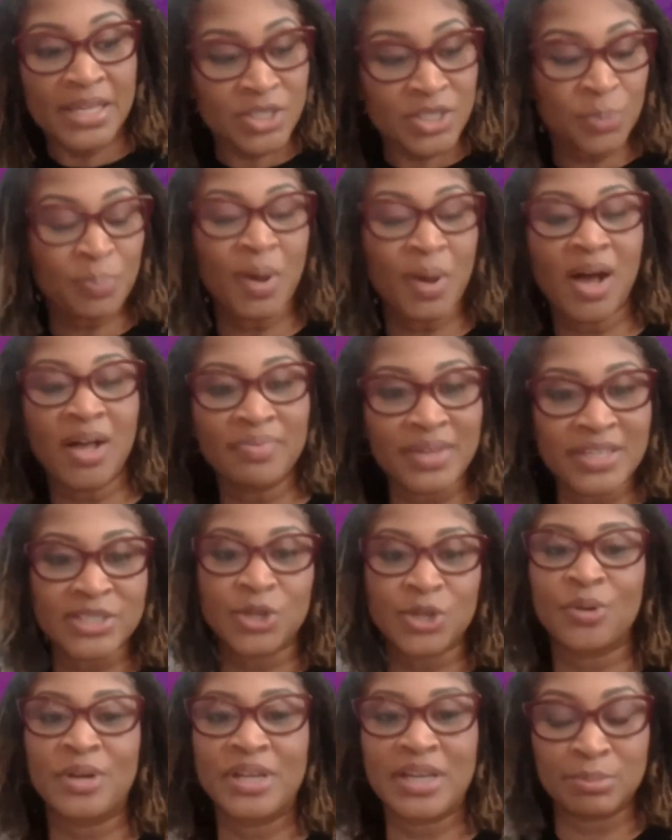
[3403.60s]
based upon
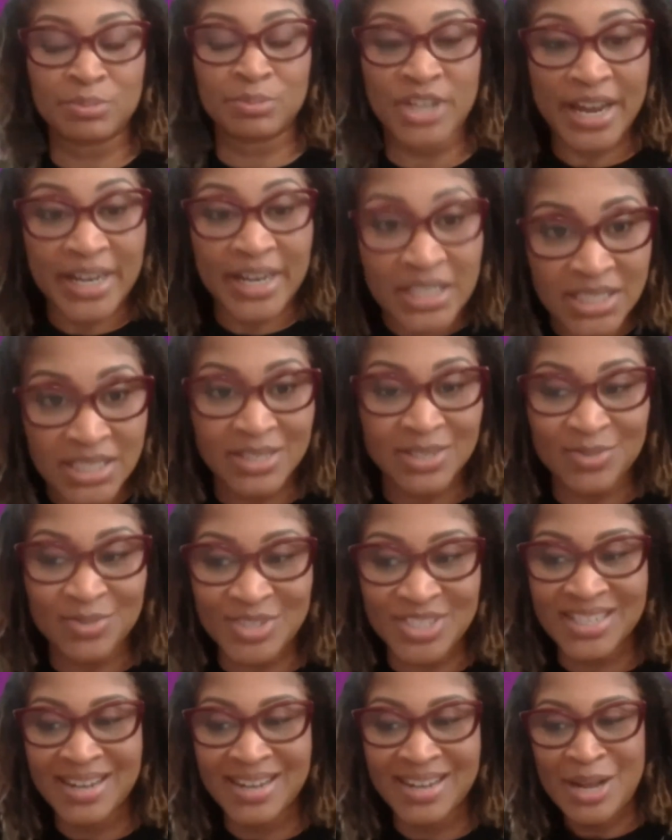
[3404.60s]
these learning
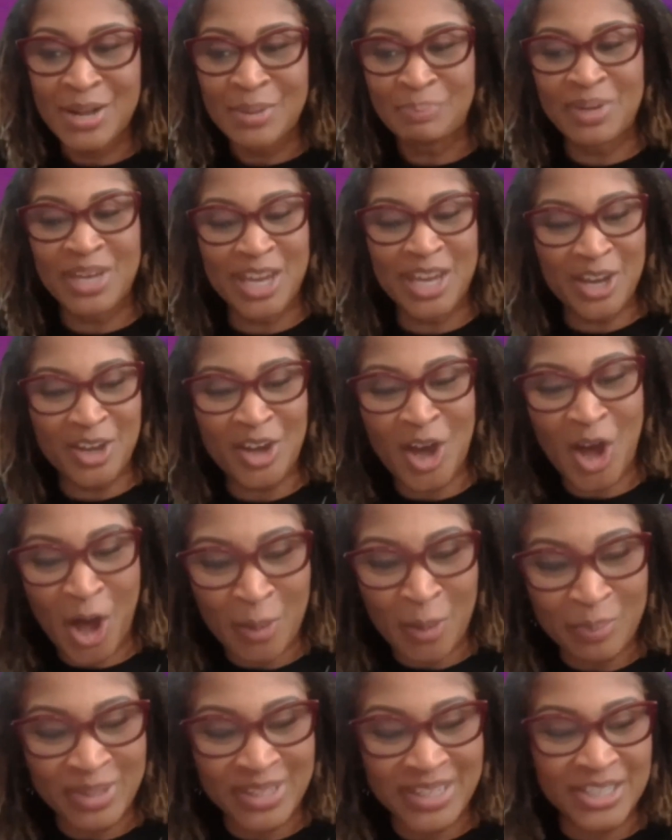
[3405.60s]
objectives being
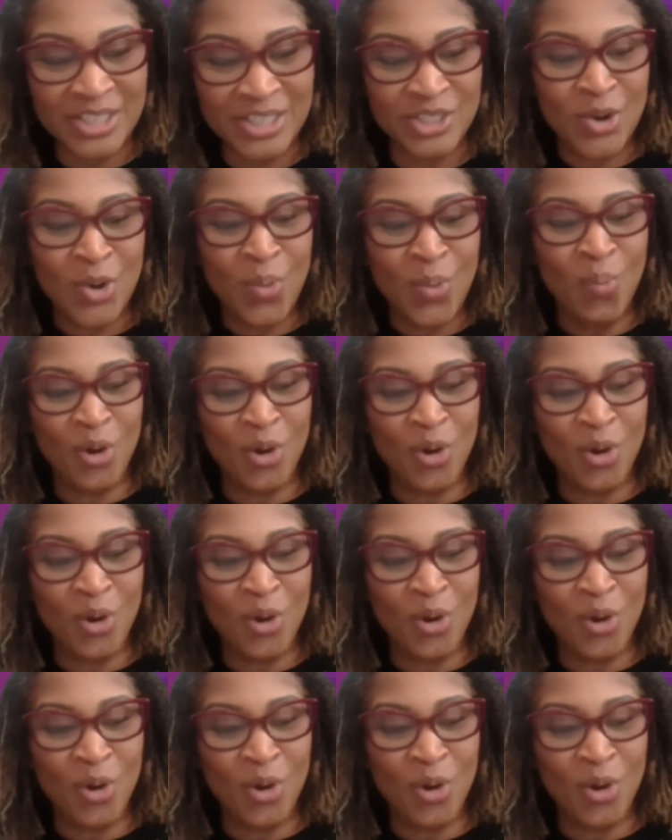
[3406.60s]
accomplished,